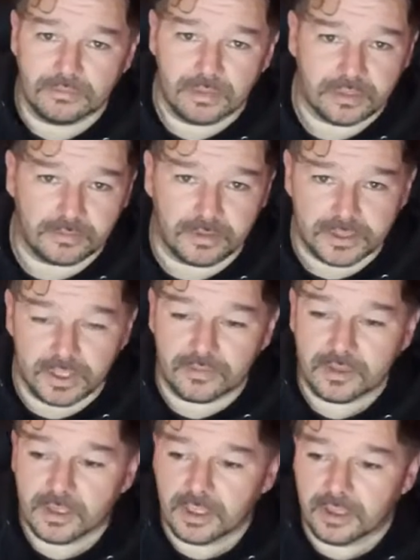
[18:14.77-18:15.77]
That's up to yourself.
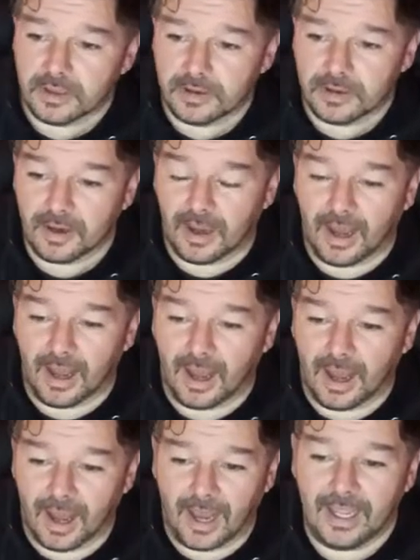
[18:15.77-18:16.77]

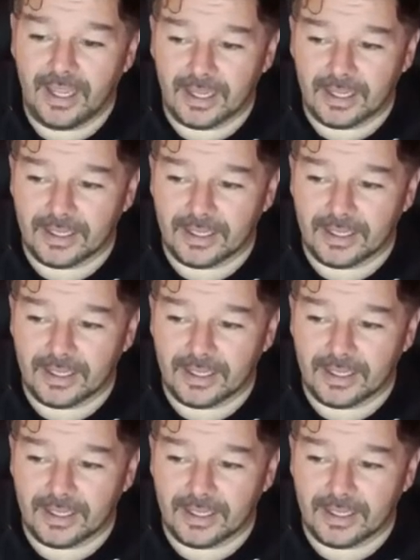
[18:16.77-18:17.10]
I